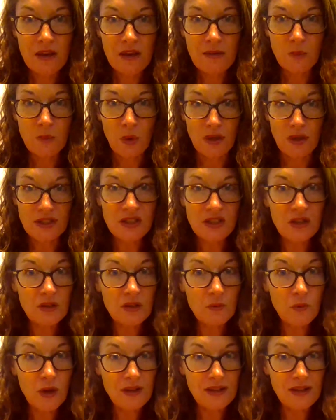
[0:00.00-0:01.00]
Point to the
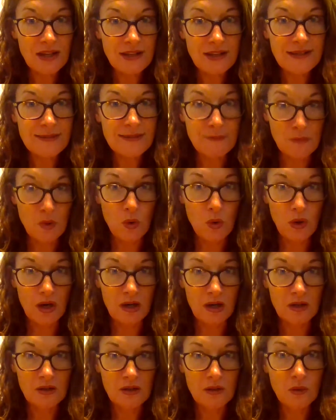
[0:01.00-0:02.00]
one that is
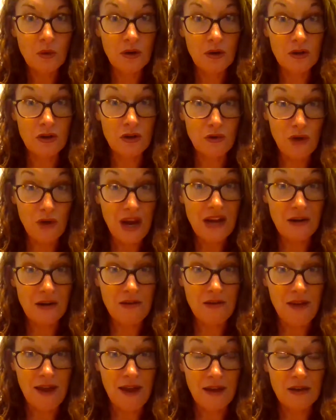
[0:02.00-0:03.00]
more or greater
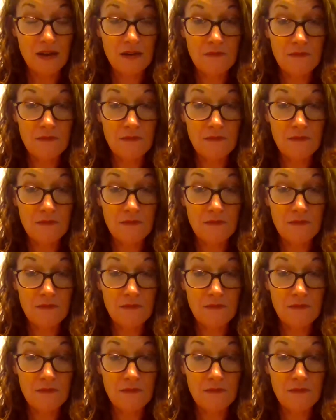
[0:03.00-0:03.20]
than.